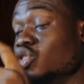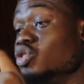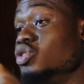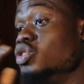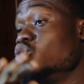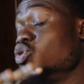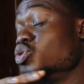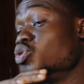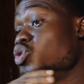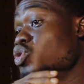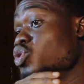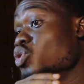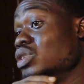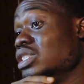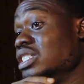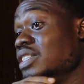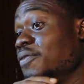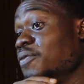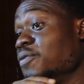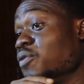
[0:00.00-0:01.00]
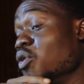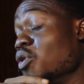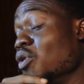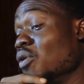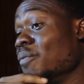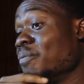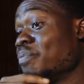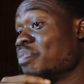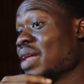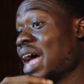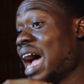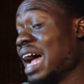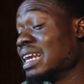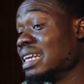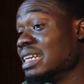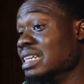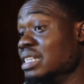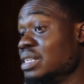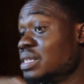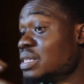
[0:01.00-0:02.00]
you need to study for
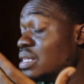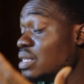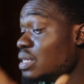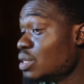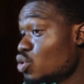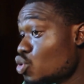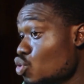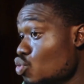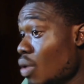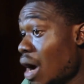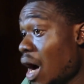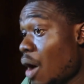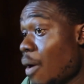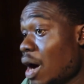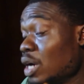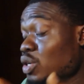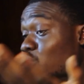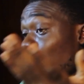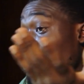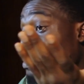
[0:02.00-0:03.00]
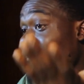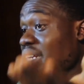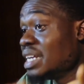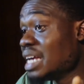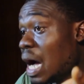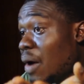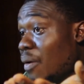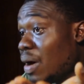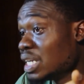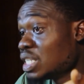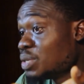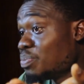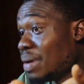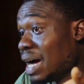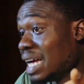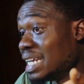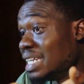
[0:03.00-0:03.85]
at least 2 hours or 3 hours per